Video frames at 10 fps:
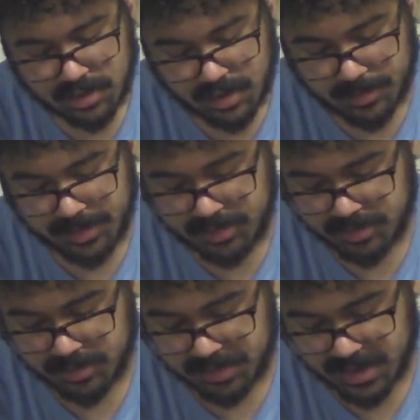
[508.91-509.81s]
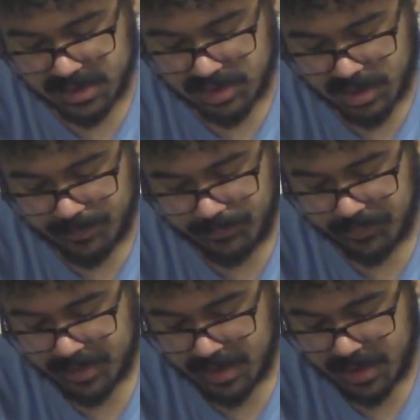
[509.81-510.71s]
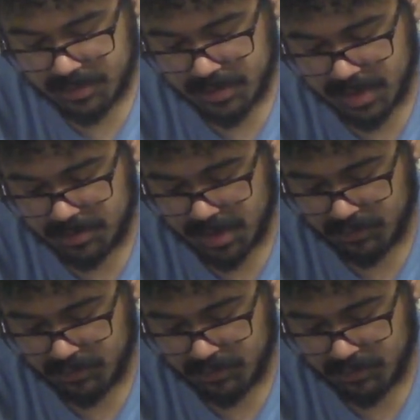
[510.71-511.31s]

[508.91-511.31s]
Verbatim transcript: coming to supply drop. Handmade by